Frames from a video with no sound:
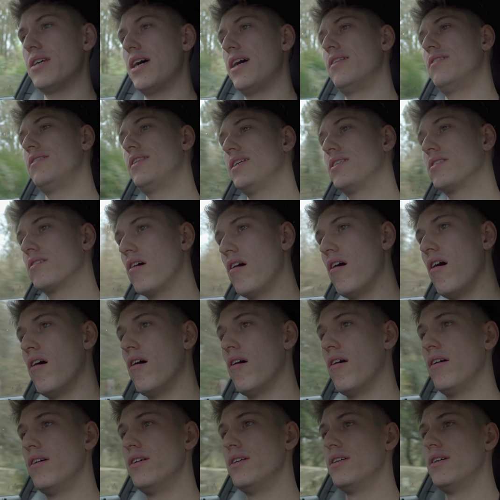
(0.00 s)
And this
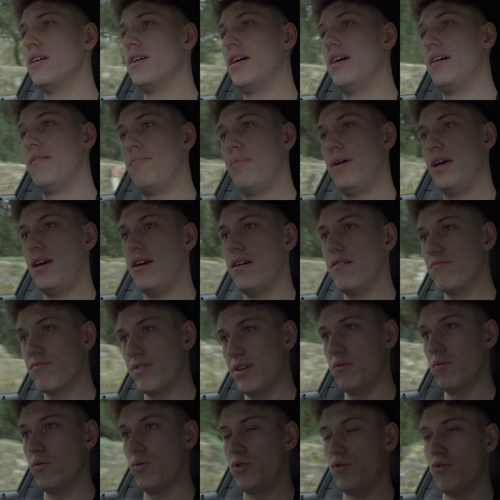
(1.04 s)
car, being
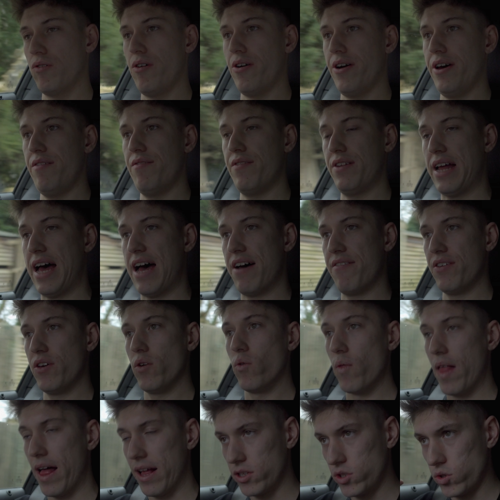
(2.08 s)
rear-wheel drive and having
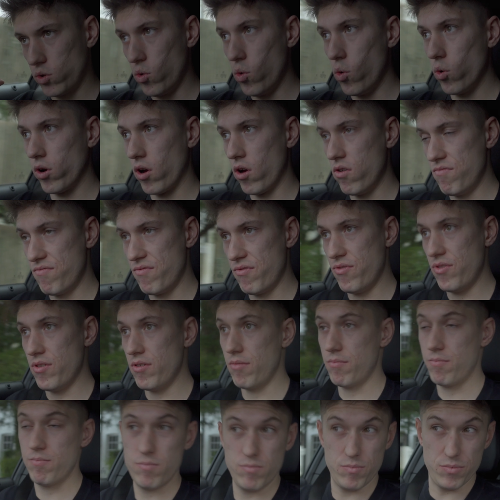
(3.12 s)
all that torque go through
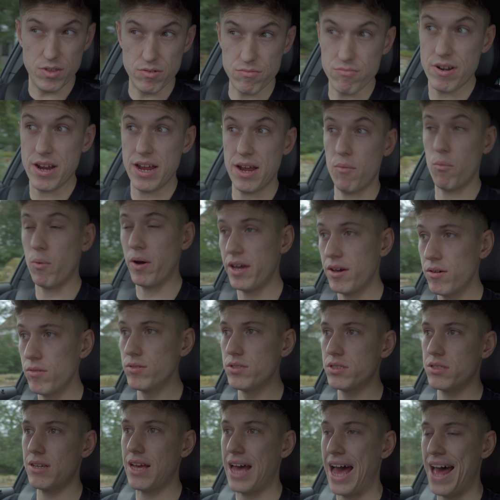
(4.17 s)
the rear
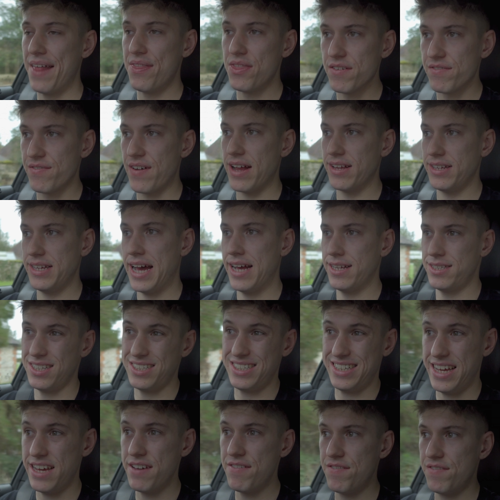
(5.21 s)
wheels, and the fact it has a
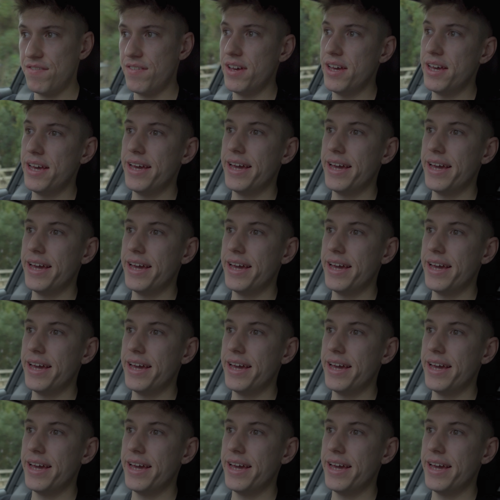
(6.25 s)
diff,